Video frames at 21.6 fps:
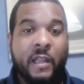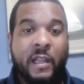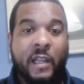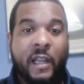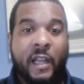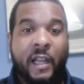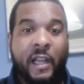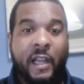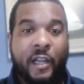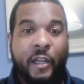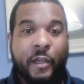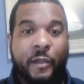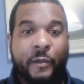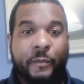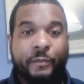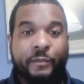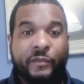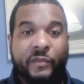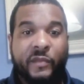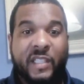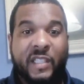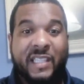
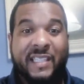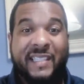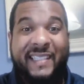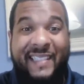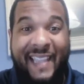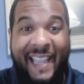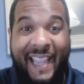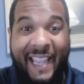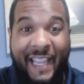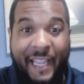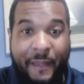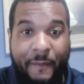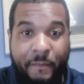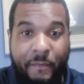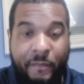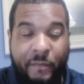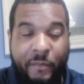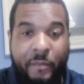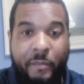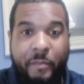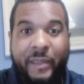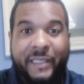the same,
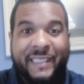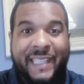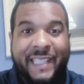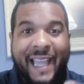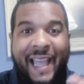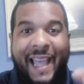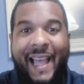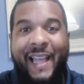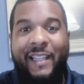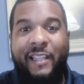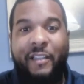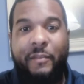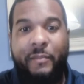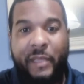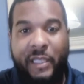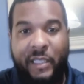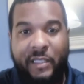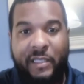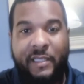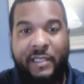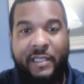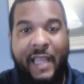but the
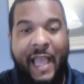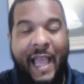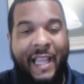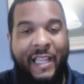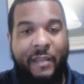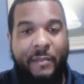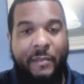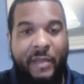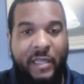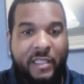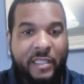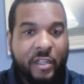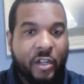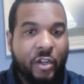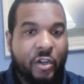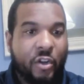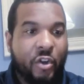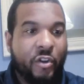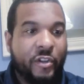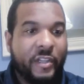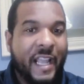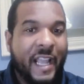elements, the
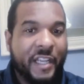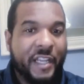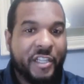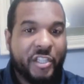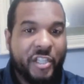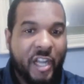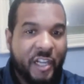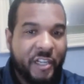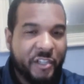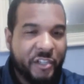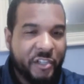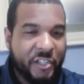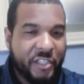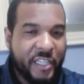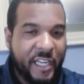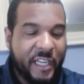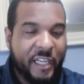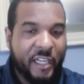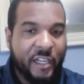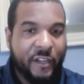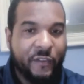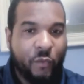Kodesh, the
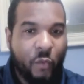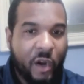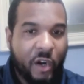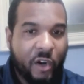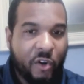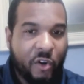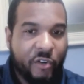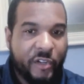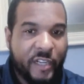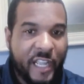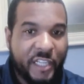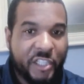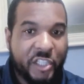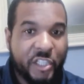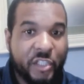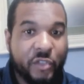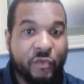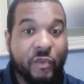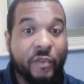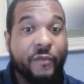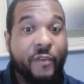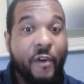understanding of what Kodesh
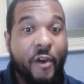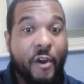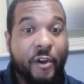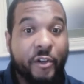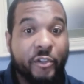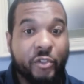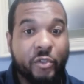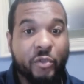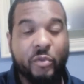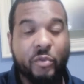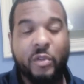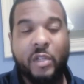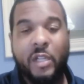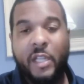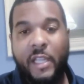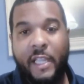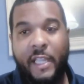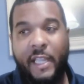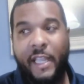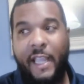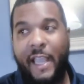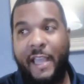is referring to,
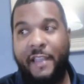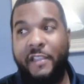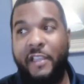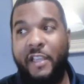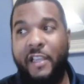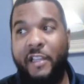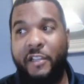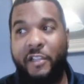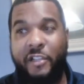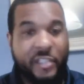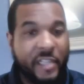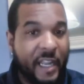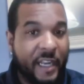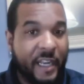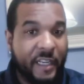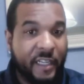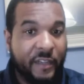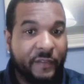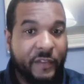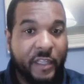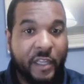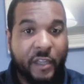and the
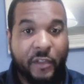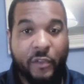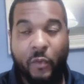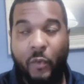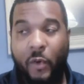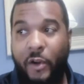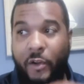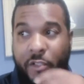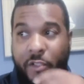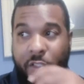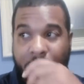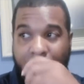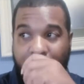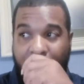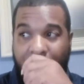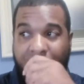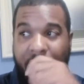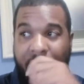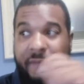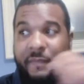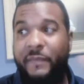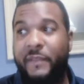understanding the other words.
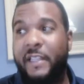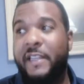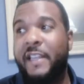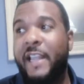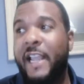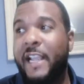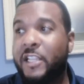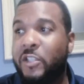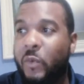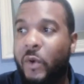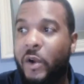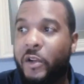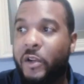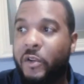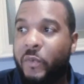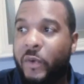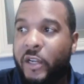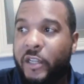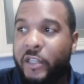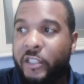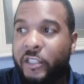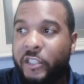The next word
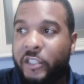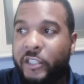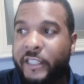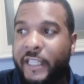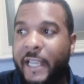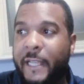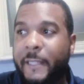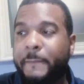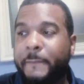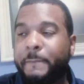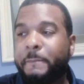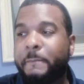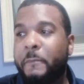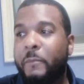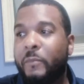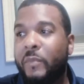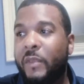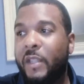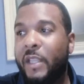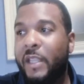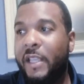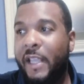we're going to look at
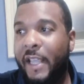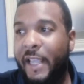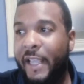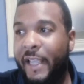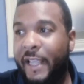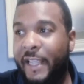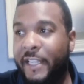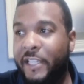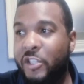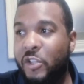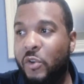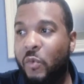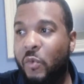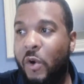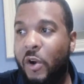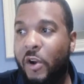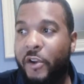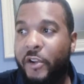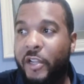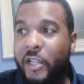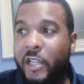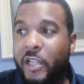is the
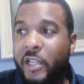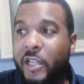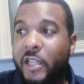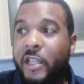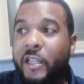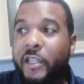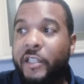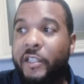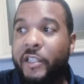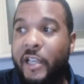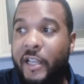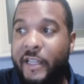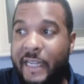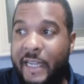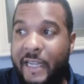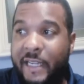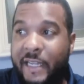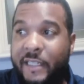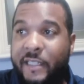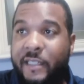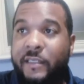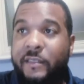word
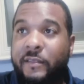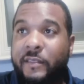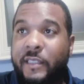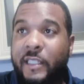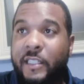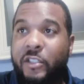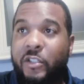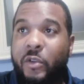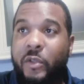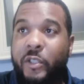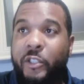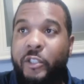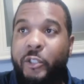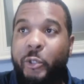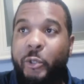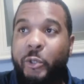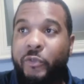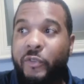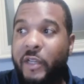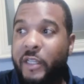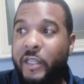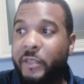Yarak. Let's go to
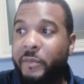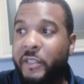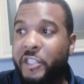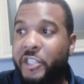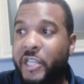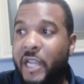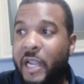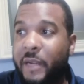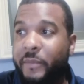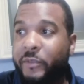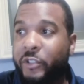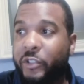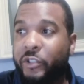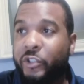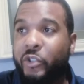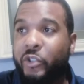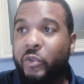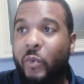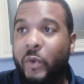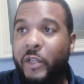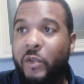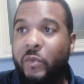Deuteronomy chapter
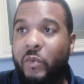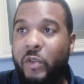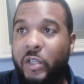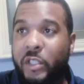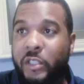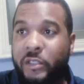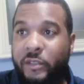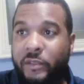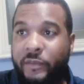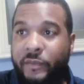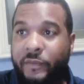21.